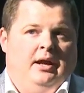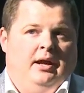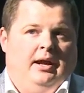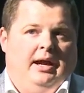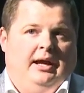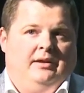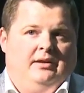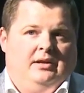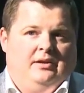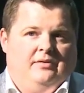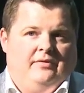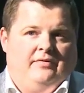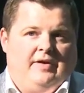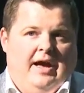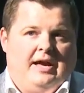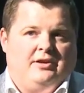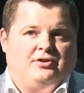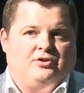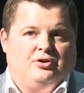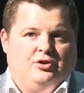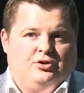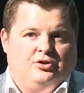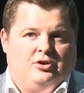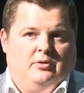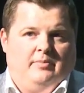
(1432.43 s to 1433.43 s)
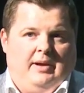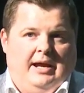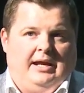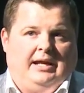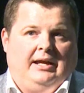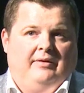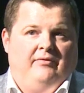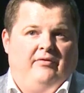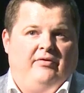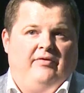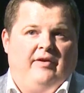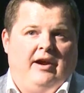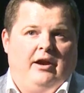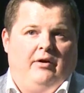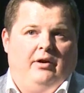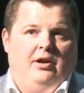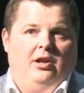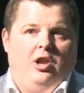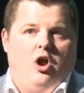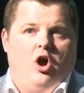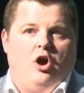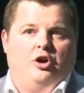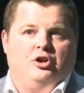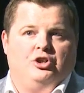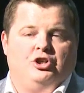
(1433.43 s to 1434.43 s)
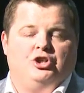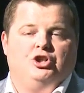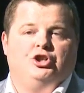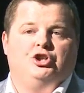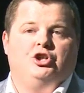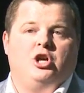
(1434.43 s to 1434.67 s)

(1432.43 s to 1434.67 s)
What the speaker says: and the investors are making very large